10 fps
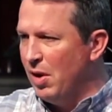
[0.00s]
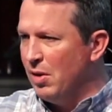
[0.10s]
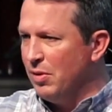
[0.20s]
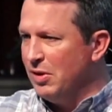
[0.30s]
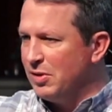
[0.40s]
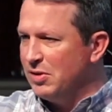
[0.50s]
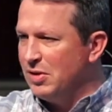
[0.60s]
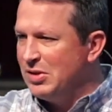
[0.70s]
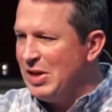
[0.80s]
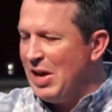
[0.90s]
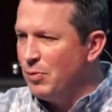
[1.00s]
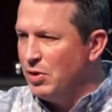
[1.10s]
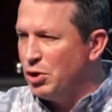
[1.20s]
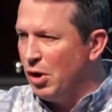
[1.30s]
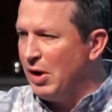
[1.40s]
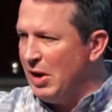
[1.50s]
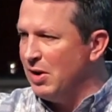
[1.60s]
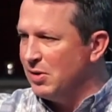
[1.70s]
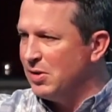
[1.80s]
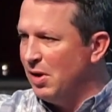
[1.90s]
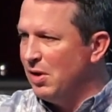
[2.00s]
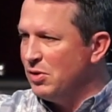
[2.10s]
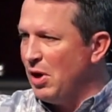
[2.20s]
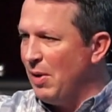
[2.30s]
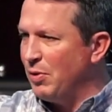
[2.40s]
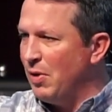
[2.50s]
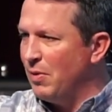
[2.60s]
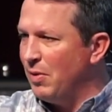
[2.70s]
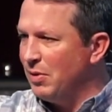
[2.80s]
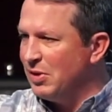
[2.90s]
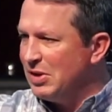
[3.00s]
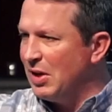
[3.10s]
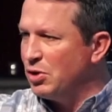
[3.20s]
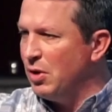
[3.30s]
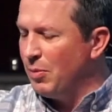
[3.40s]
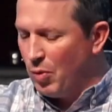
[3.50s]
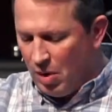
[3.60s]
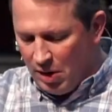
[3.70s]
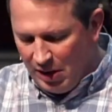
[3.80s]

This is the sandwich cookie is section number 1.